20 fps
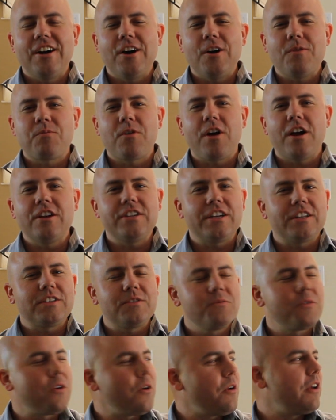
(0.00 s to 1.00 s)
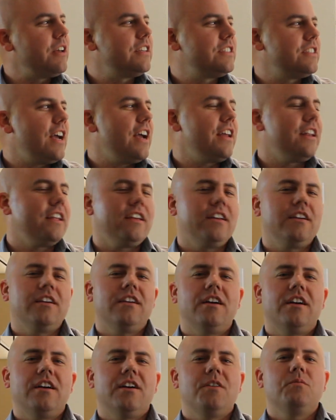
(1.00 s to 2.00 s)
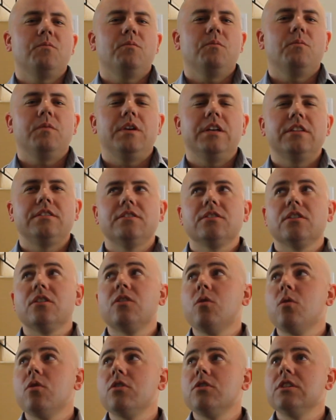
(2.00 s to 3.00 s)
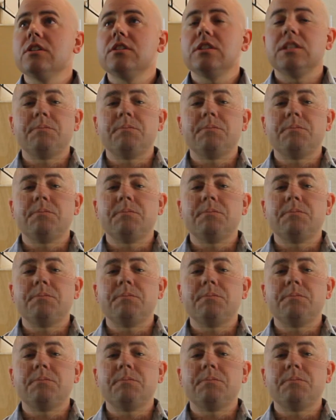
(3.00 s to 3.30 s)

project. Very exciting. This is a gorgeous